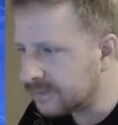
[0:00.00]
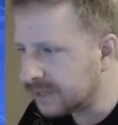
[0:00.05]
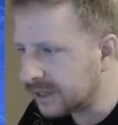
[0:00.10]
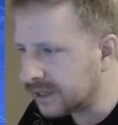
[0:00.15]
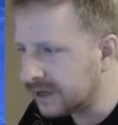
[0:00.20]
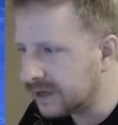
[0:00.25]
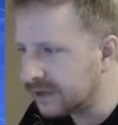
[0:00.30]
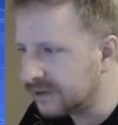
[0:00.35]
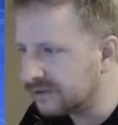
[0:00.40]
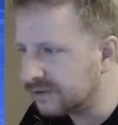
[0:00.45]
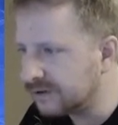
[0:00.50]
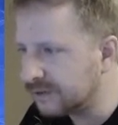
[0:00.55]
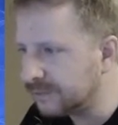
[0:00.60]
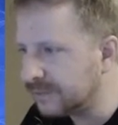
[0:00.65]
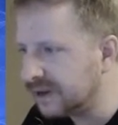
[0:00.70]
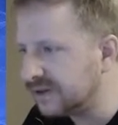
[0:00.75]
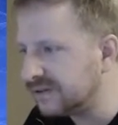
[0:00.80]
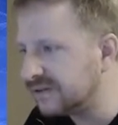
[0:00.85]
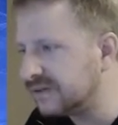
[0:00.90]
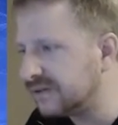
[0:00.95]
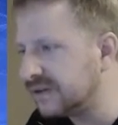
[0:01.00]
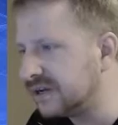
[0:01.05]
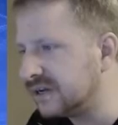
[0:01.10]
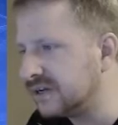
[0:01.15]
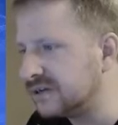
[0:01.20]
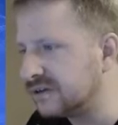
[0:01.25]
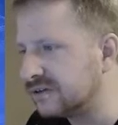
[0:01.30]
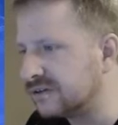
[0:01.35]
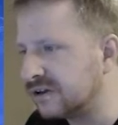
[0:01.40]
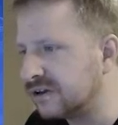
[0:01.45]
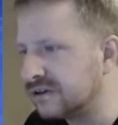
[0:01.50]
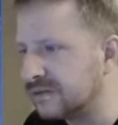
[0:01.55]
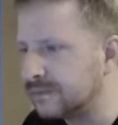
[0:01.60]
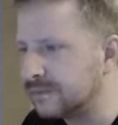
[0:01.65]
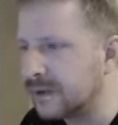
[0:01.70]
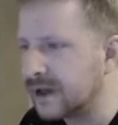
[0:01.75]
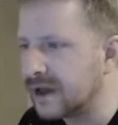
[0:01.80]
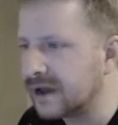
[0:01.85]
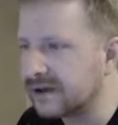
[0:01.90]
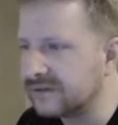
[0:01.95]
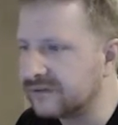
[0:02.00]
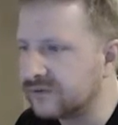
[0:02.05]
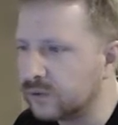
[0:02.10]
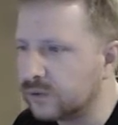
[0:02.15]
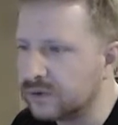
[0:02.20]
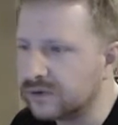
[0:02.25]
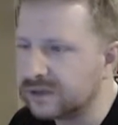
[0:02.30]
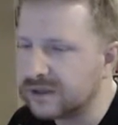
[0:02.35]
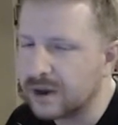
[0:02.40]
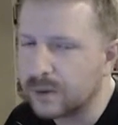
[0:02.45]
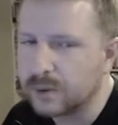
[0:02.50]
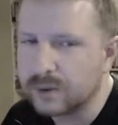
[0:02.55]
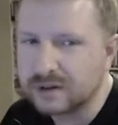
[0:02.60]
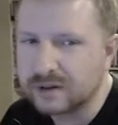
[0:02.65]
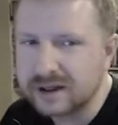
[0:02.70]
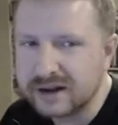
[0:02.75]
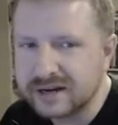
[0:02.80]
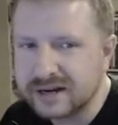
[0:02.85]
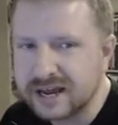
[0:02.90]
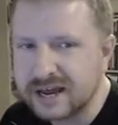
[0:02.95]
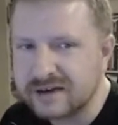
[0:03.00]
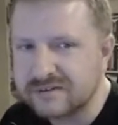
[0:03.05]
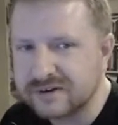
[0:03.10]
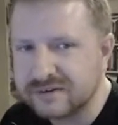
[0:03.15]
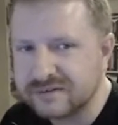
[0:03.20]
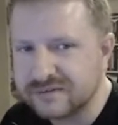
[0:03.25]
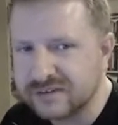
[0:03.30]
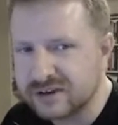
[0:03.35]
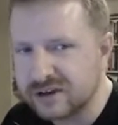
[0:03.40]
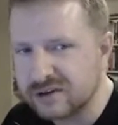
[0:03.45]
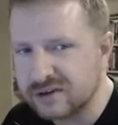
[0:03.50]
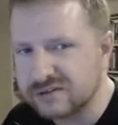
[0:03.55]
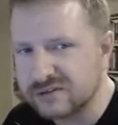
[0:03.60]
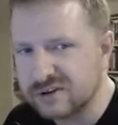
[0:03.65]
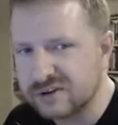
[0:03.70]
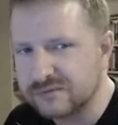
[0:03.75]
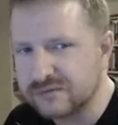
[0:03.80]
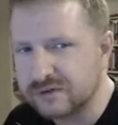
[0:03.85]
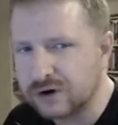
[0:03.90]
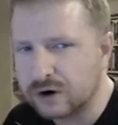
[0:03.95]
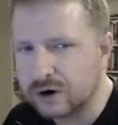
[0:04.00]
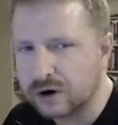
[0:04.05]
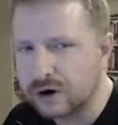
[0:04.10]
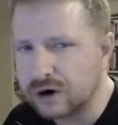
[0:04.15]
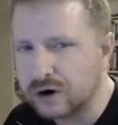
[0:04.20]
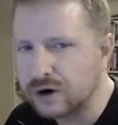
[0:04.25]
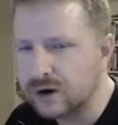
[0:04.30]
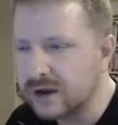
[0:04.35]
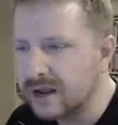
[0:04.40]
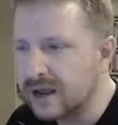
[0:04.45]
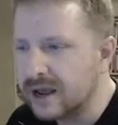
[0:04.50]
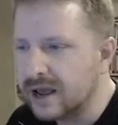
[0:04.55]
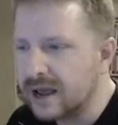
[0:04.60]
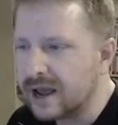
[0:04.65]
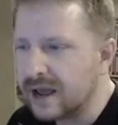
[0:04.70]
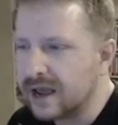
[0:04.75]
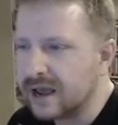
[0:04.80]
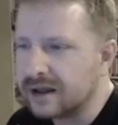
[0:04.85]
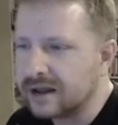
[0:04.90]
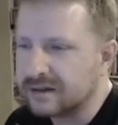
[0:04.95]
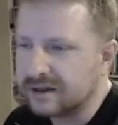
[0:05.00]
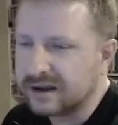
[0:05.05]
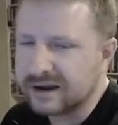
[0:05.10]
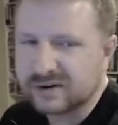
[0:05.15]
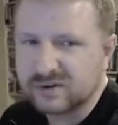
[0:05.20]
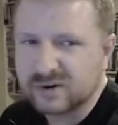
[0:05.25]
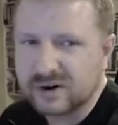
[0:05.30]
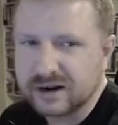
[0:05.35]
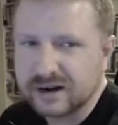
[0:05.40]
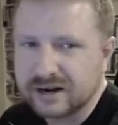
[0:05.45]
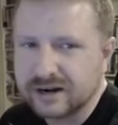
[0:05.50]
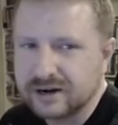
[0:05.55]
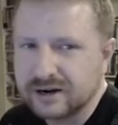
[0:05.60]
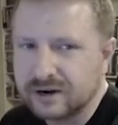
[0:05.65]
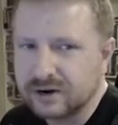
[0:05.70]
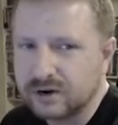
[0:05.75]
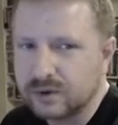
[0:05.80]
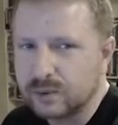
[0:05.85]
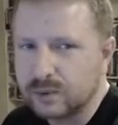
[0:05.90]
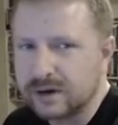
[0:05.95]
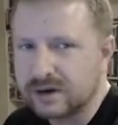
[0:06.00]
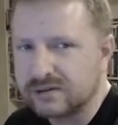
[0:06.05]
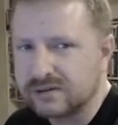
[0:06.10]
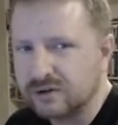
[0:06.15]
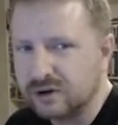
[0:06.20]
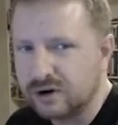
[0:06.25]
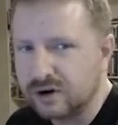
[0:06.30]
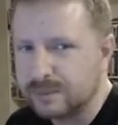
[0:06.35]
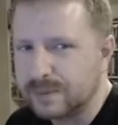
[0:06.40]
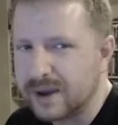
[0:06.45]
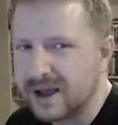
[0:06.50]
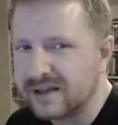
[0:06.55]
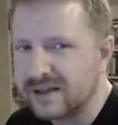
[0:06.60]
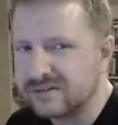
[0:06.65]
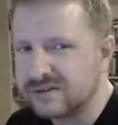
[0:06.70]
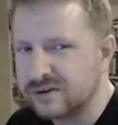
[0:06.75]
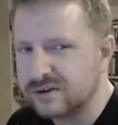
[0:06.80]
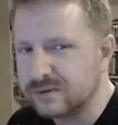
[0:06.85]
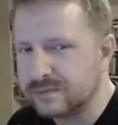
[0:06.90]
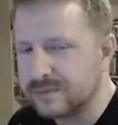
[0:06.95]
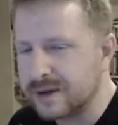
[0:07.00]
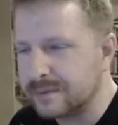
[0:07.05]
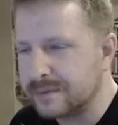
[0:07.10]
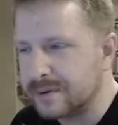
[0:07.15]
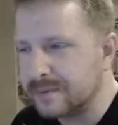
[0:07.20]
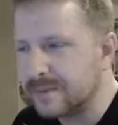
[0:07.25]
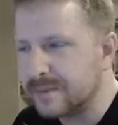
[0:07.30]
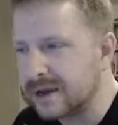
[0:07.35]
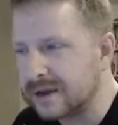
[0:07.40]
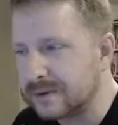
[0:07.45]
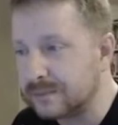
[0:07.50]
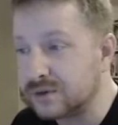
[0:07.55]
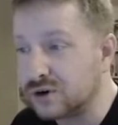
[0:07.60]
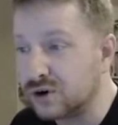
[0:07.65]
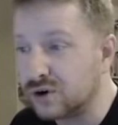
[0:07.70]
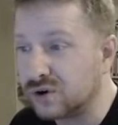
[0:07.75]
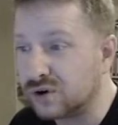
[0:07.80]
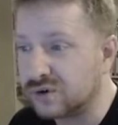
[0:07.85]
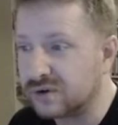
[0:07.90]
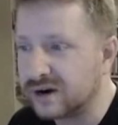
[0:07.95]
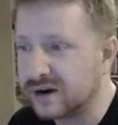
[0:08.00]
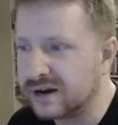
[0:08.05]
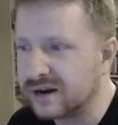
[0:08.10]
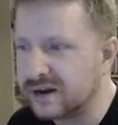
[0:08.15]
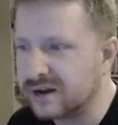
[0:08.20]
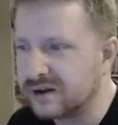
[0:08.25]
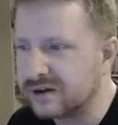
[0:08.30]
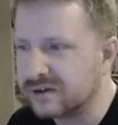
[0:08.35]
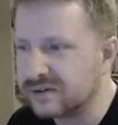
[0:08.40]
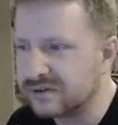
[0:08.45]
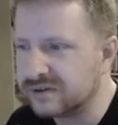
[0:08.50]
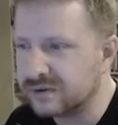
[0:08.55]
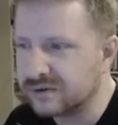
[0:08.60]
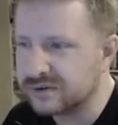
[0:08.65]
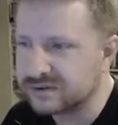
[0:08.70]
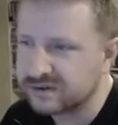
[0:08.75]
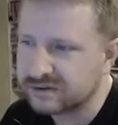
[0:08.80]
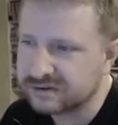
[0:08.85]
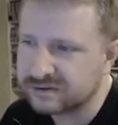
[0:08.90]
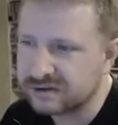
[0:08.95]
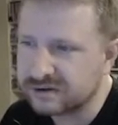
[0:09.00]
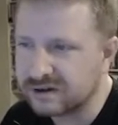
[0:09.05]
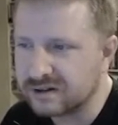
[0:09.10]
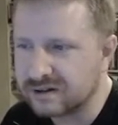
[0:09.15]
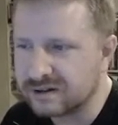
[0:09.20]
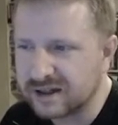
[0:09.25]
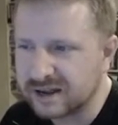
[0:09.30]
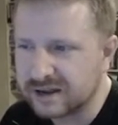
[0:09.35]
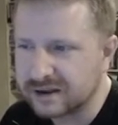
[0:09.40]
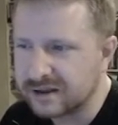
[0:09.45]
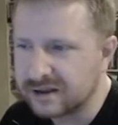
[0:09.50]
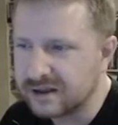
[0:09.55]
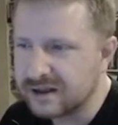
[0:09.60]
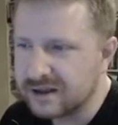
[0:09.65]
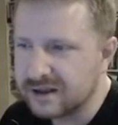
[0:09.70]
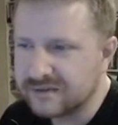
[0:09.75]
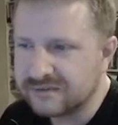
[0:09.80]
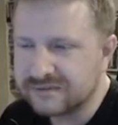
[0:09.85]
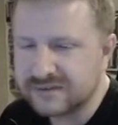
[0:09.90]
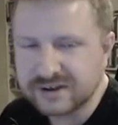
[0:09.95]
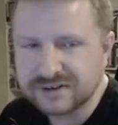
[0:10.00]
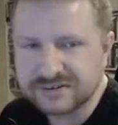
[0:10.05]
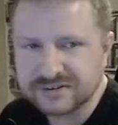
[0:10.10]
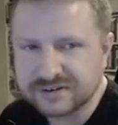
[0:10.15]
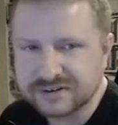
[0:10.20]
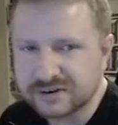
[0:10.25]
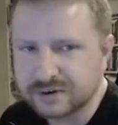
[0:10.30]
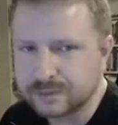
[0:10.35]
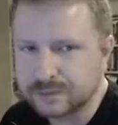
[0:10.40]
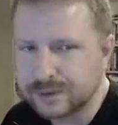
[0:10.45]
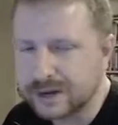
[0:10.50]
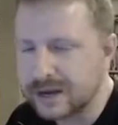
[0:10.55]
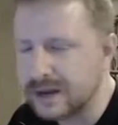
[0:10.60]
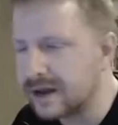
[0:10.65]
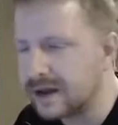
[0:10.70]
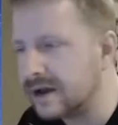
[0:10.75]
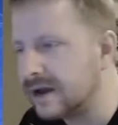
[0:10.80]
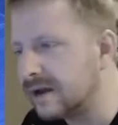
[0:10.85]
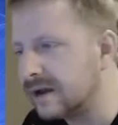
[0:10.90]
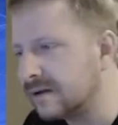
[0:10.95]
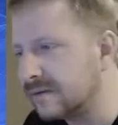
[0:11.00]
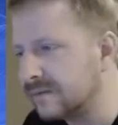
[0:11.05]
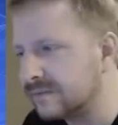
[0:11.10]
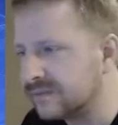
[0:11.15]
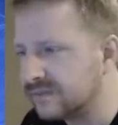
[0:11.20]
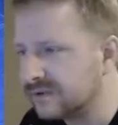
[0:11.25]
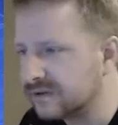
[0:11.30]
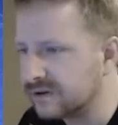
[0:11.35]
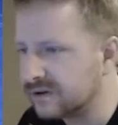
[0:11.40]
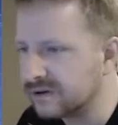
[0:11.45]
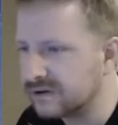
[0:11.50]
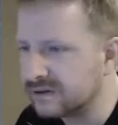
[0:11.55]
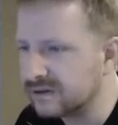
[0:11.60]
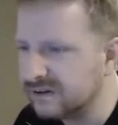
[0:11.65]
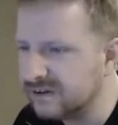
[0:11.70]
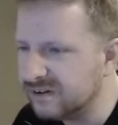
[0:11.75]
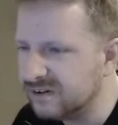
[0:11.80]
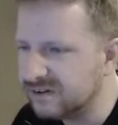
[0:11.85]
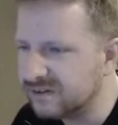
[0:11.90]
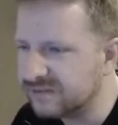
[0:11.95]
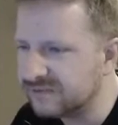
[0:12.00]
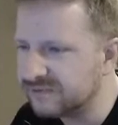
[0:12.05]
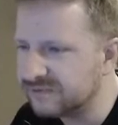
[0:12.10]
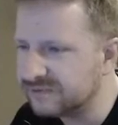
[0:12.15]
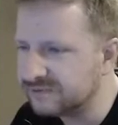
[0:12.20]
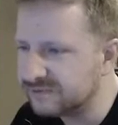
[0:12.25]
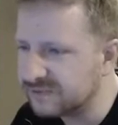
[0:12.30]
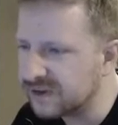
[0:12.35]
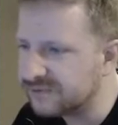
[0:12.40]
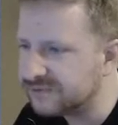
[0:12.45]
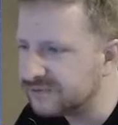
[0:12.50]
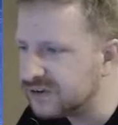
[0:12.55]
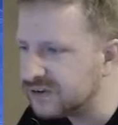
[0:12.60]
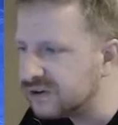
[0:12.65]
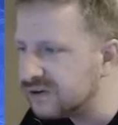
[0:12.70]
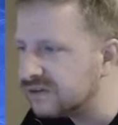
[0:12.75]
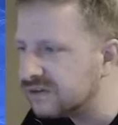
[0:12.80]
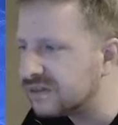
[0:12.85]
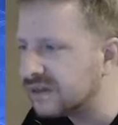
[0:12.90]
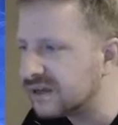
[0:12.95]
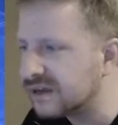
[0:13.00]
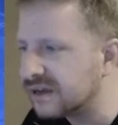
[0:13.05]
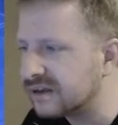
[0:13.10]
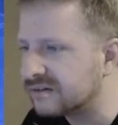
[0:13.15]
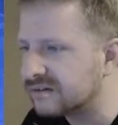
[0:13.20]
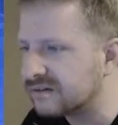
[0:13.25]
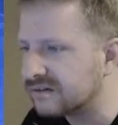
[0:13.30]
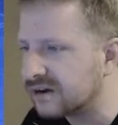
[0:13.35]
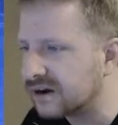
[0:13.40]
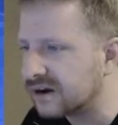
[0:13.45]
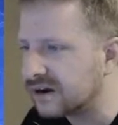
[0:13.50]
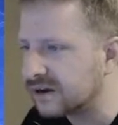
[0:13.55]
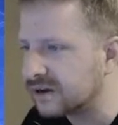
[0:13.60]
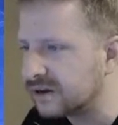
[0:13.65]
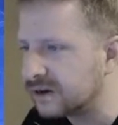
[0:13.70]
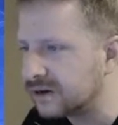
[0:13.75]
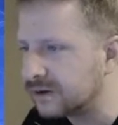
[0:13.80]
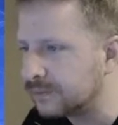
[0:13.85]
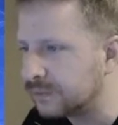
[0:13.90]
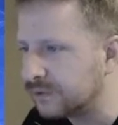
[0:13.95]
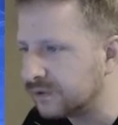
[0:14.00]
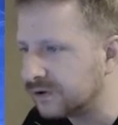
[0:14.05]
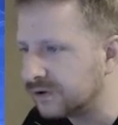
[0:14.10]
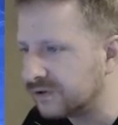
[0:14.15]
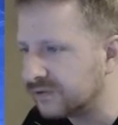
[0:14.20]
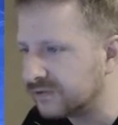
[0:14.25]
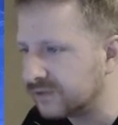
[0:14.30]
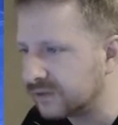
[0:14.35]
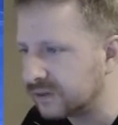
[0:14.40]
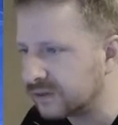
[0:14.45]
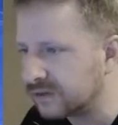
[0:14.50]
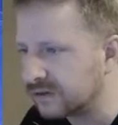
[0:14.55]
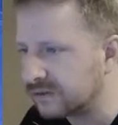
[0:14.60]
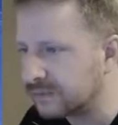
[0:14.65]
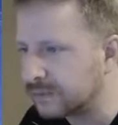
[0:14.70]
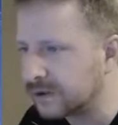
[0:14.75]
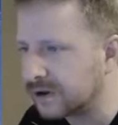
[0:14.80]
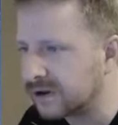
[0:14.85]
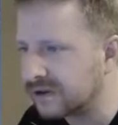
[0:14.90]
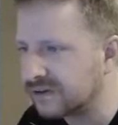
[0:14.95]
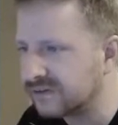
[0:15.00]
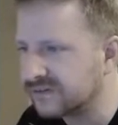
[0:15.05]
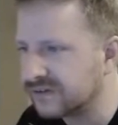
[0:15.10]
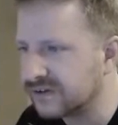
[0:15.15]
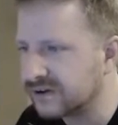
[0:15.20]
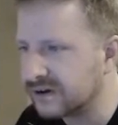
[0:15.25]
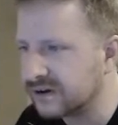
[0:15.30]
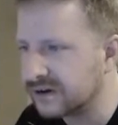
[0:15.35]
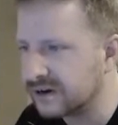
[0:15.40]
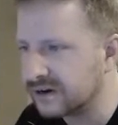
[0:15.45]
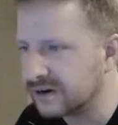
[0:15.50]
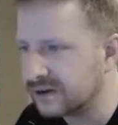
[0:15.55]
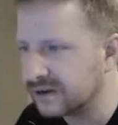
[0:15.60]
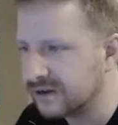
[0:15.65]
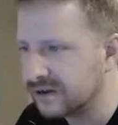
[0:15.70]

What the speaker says: And so basically he just goes back and forth. Now I would like to have it if he goes so far, and like right here when he's already past you, maybe make him turn around so he's just not like facing your back. So there's a few things that I could improve with this boss fight.